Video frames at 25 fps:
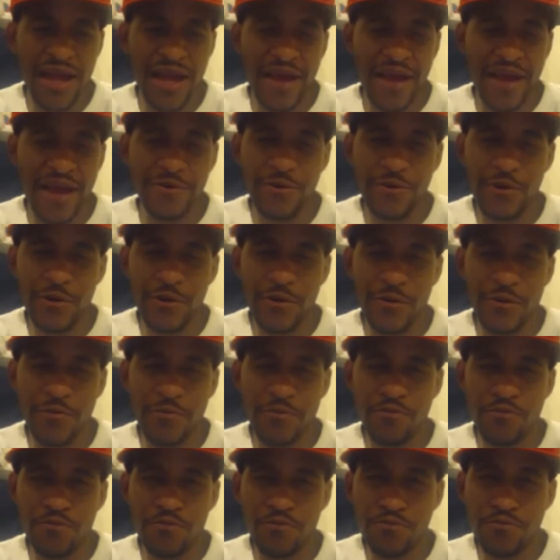after a
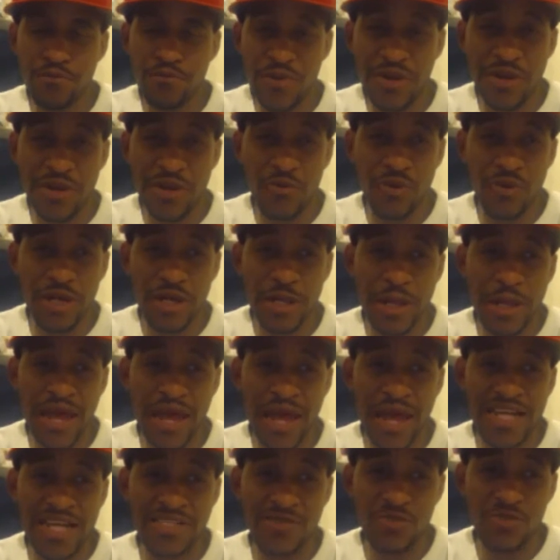big win
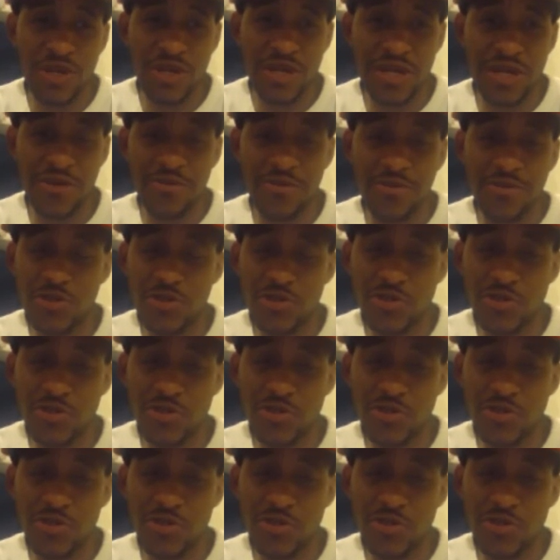last week.